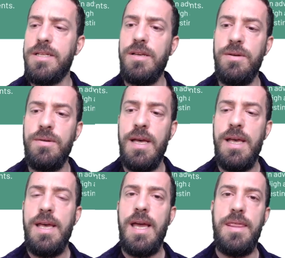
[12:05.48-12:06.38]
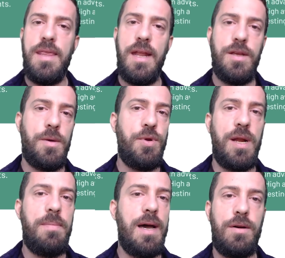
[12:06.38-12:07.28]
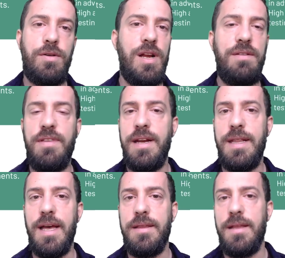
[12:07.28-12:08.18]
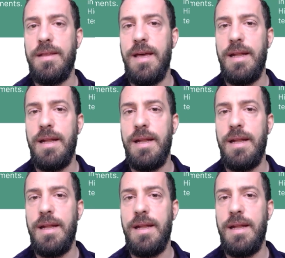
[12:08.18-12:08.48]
too, and then you put it back, or you leave the redundant